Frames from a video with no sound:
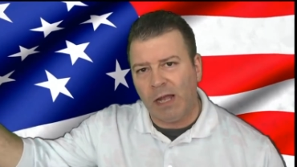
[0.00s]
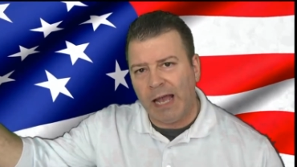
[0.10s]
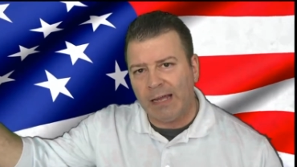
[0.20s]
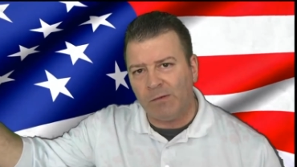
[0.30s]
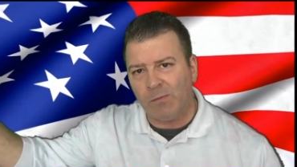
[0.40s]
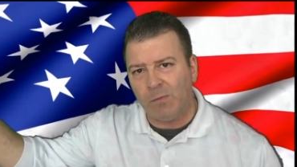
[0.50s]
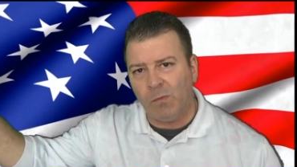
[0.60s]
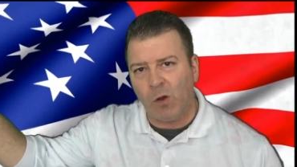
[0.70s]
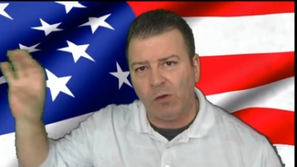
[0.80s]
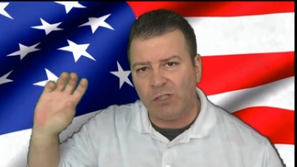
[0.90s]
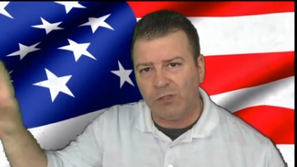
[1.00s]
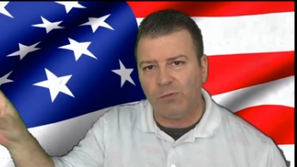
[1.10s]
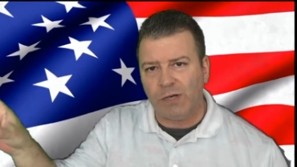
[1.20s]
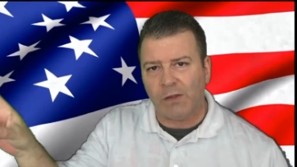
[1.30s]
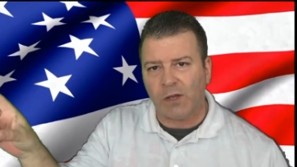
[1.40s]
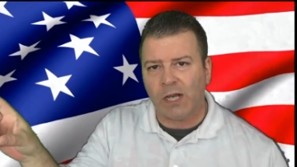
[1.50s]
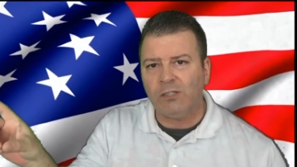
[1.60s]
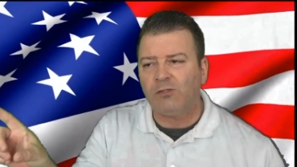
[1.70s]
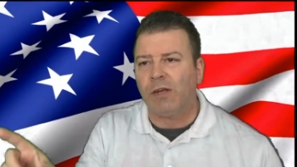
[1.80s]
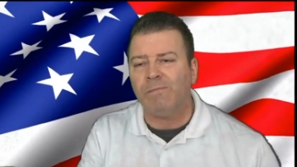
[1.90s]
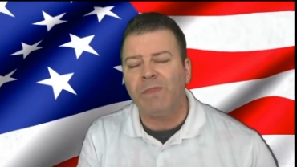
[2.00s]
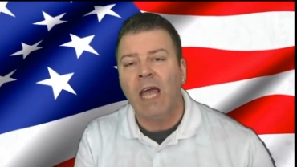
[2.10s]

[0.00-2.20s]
and goes it to another country,